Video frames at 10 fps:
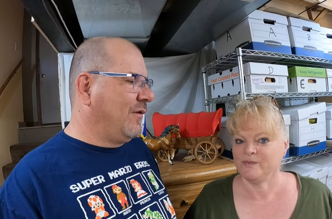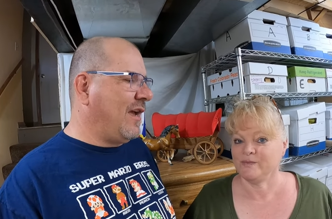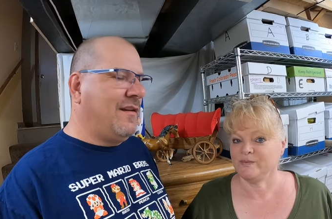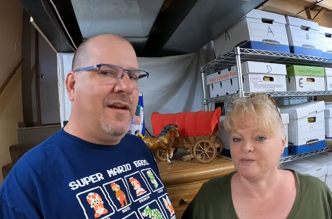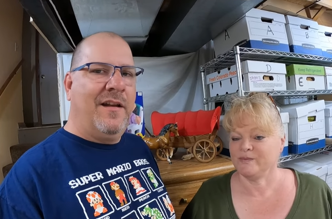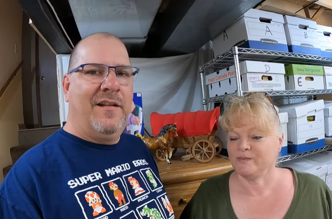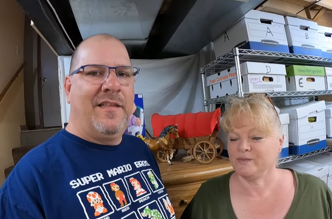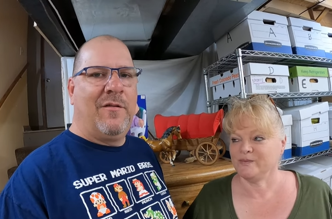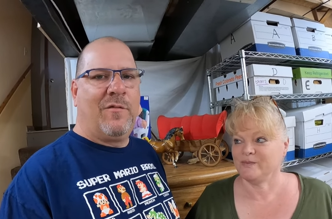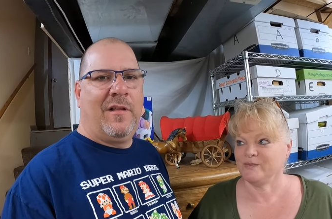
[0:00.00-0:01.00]
Speaker 1: we got done,
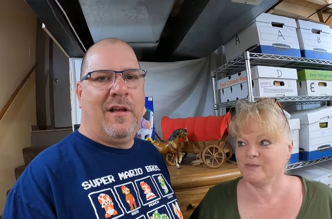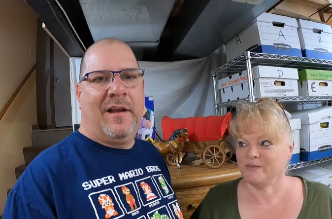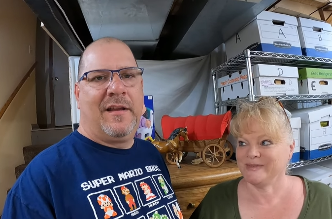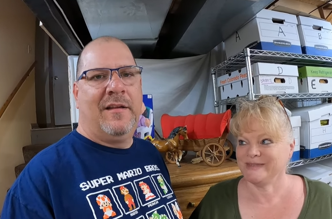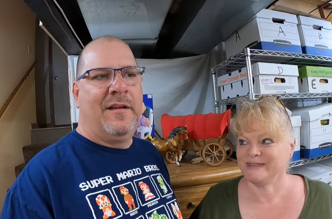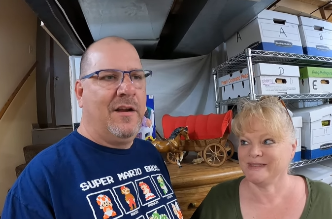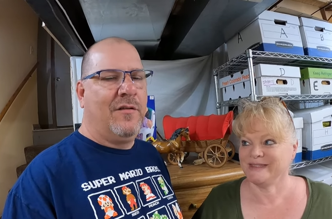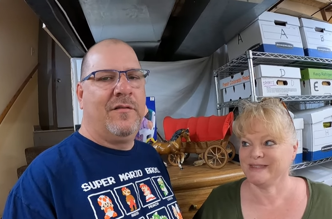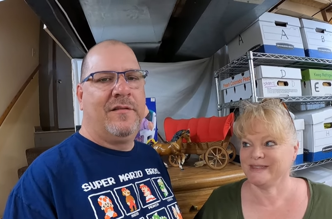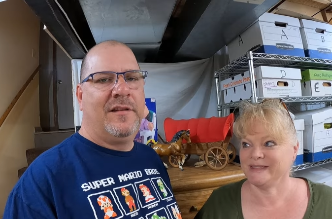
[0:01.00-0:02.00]
and they were like,
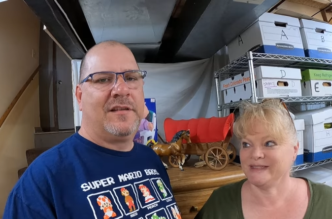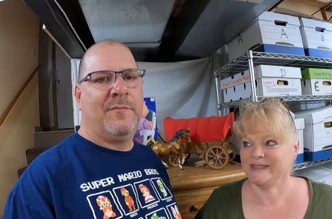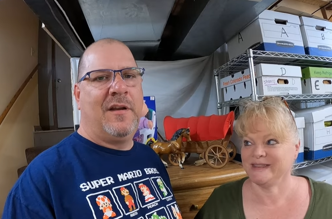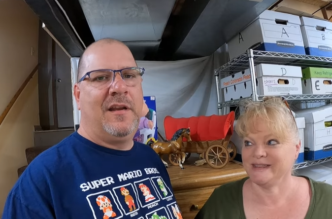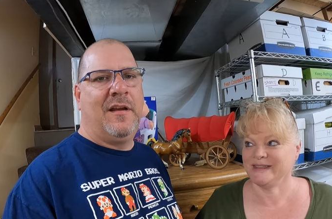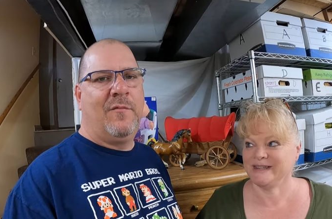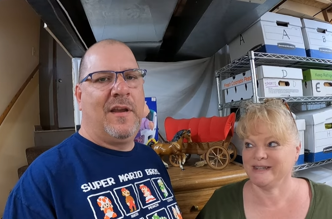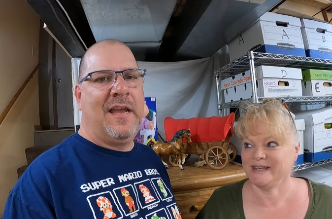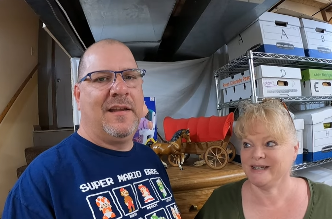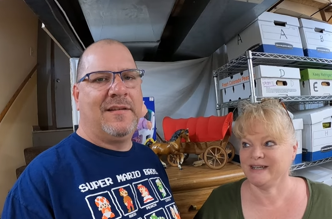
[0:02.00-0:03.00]
here, this money uh,
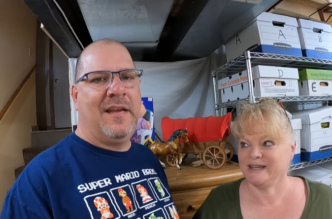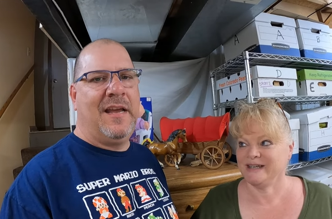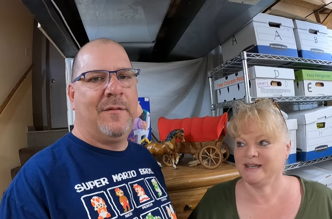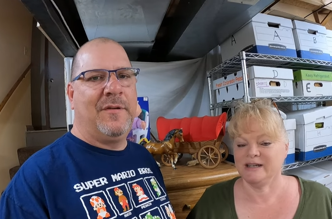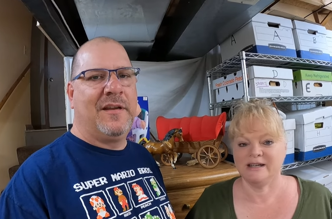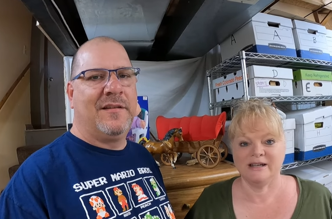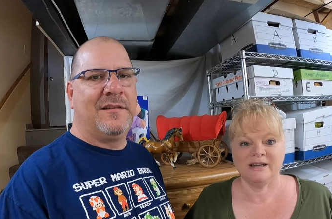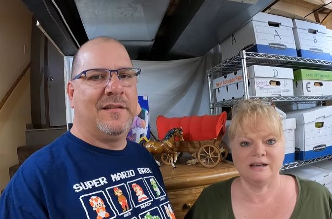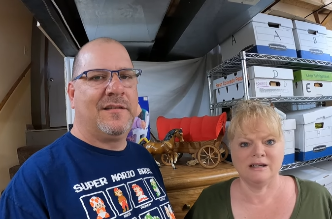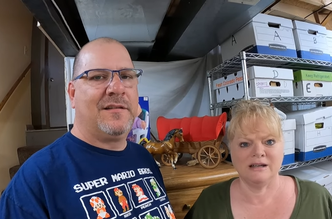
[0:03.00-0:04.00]
we can't take
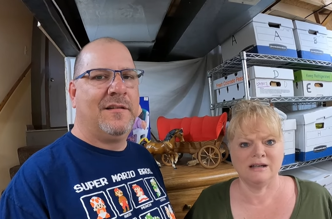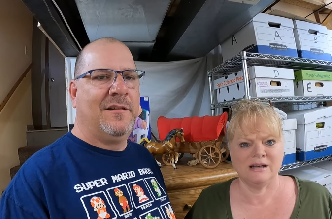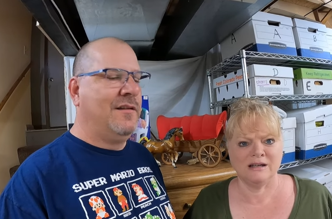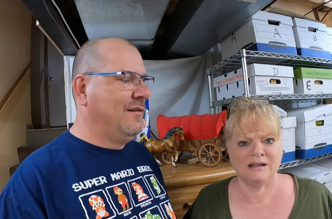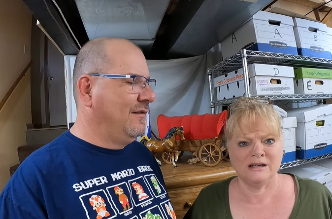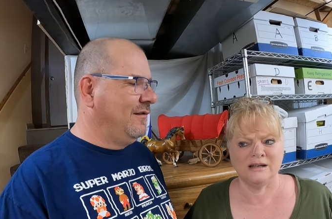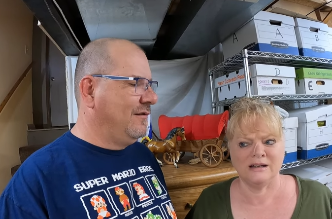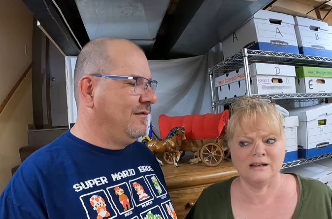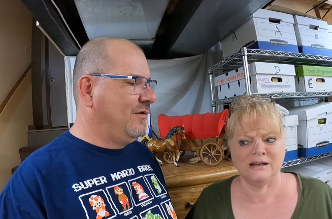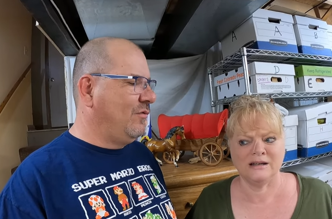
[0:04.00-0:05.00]
because it's
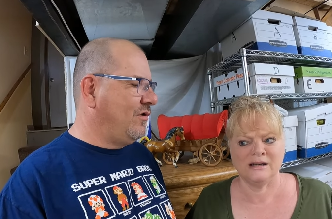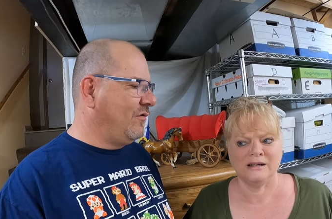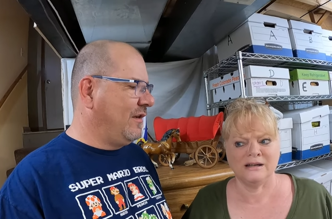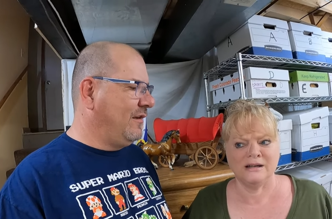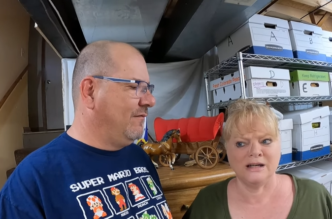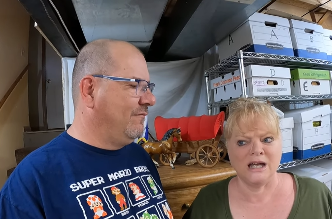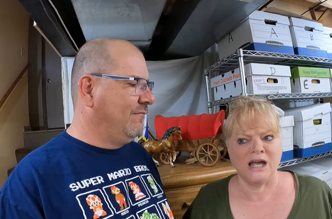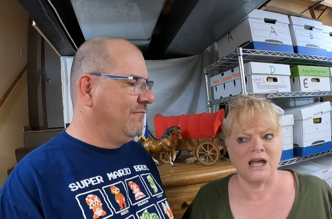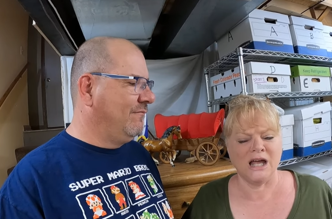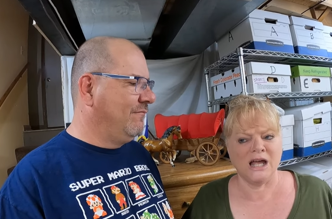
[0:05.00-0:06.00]
too dirty.
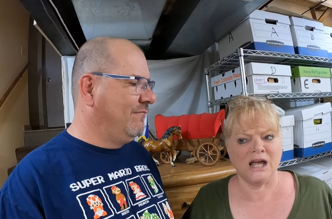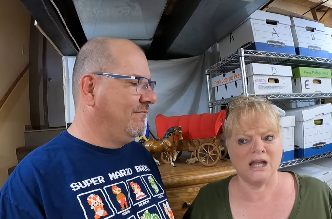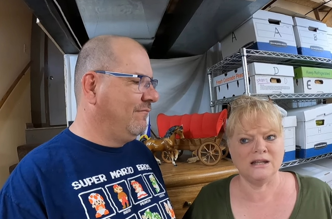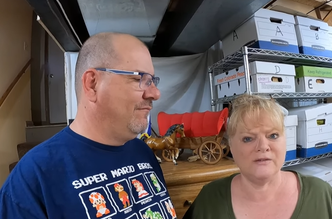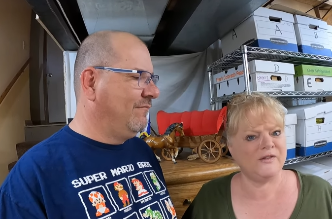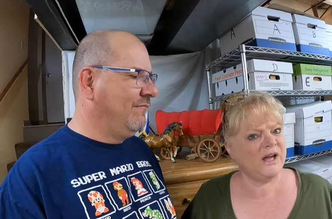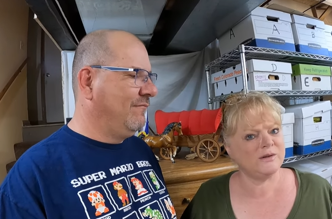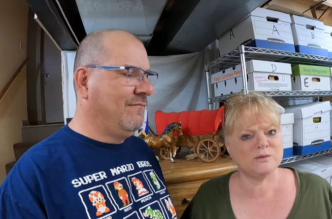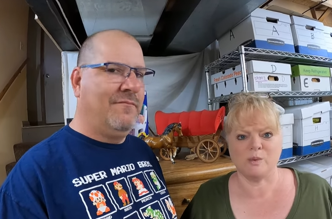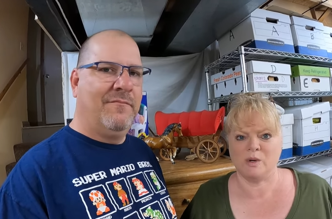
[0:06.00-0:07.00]
Speaker 2: And the
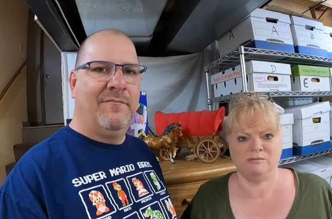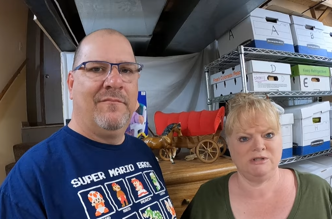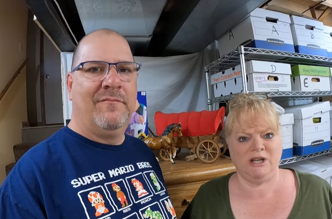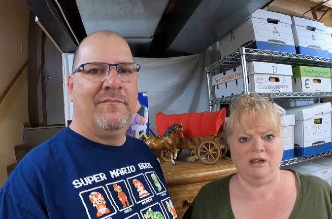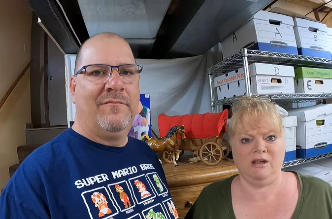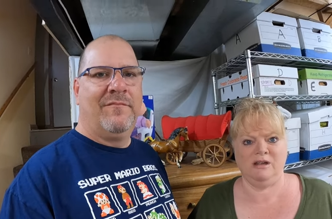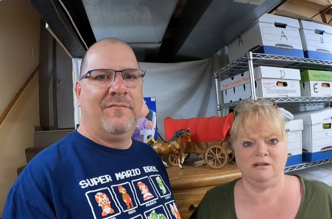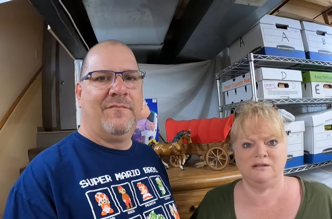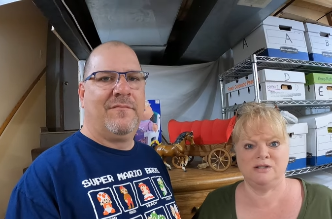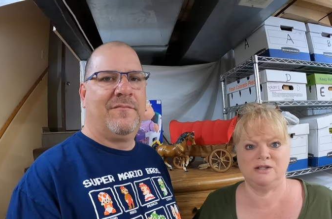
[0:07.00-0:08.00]
feds won't take
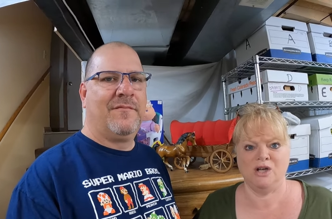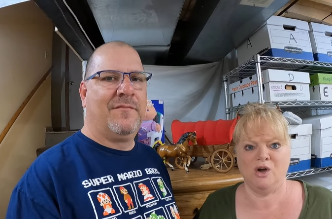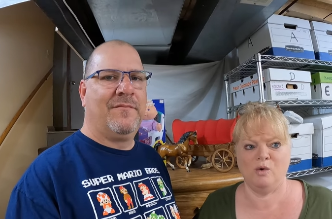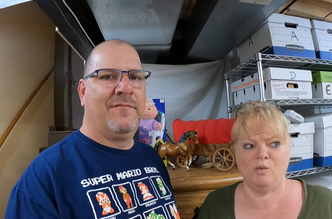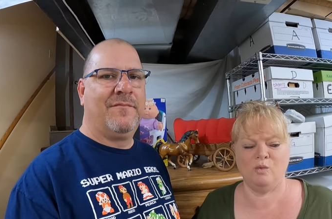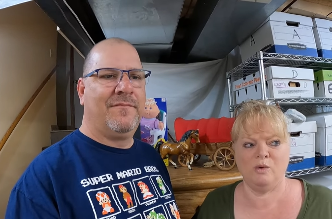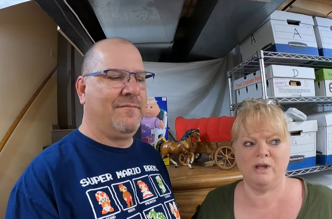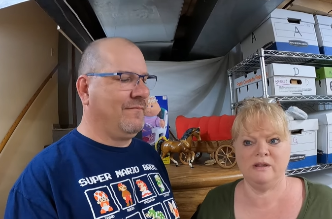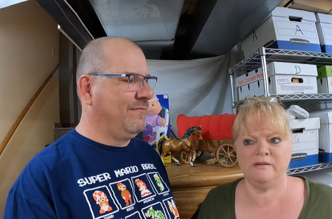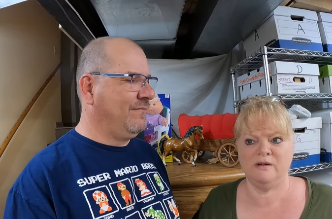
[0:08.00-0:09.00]
it. So
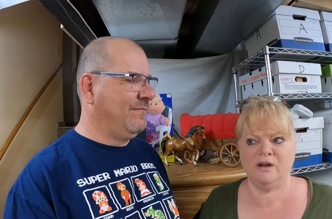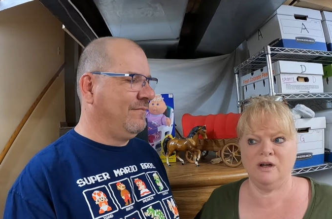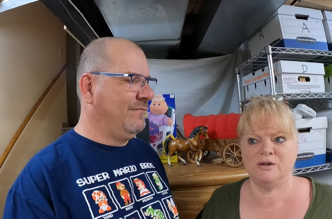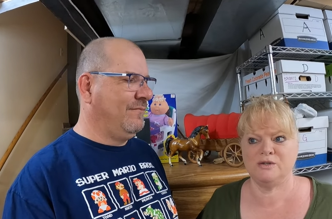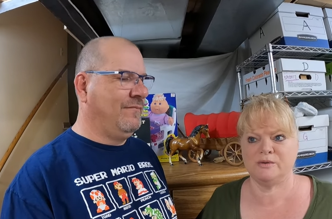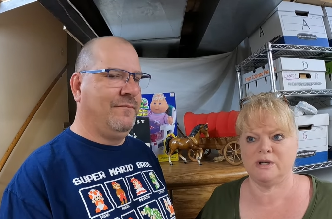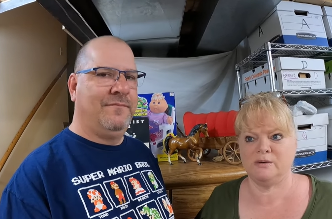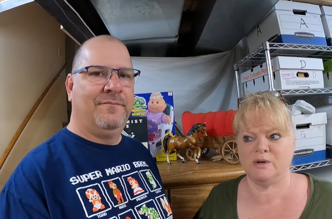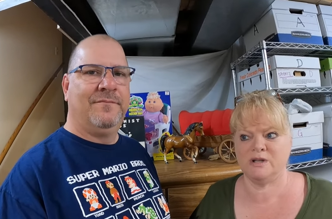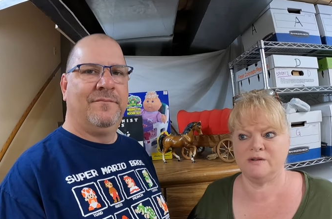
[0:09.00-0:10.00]
we live in a
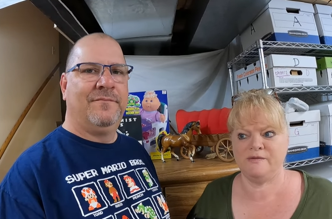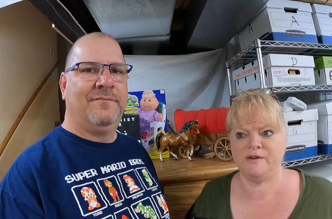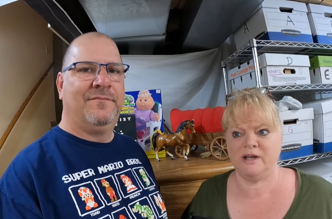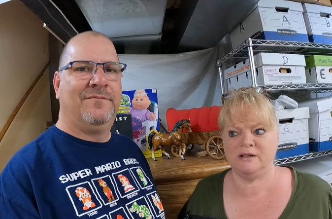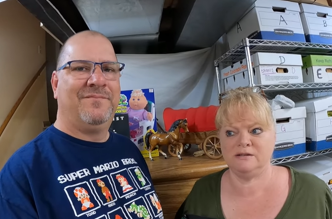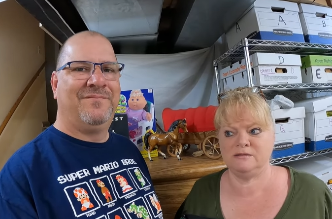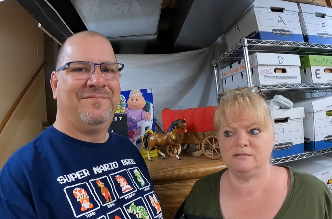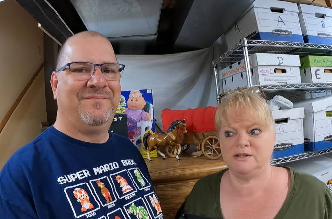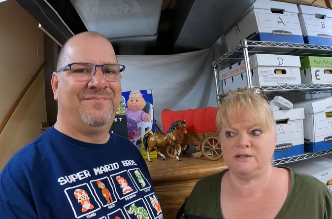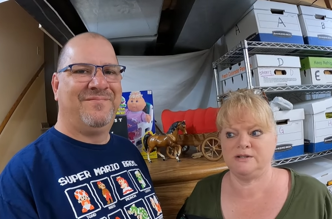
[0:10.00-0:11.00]
country where the
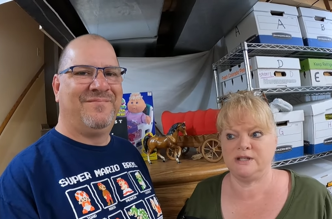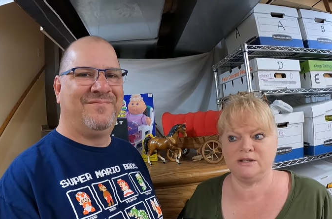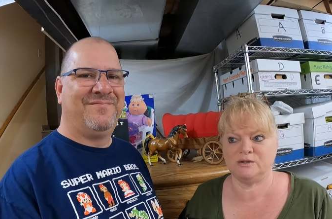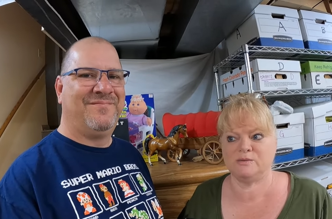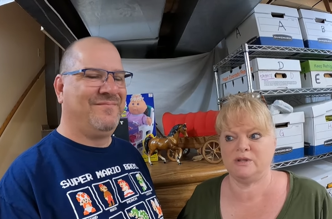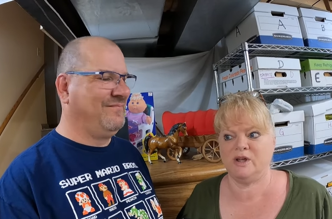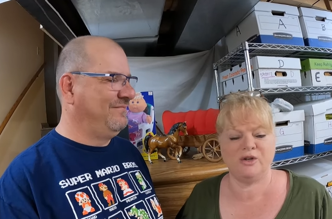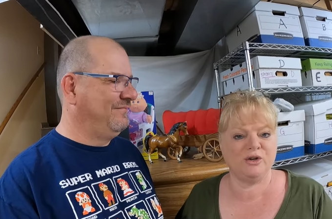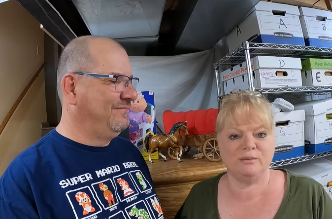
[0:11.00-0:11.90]
Fed deals with all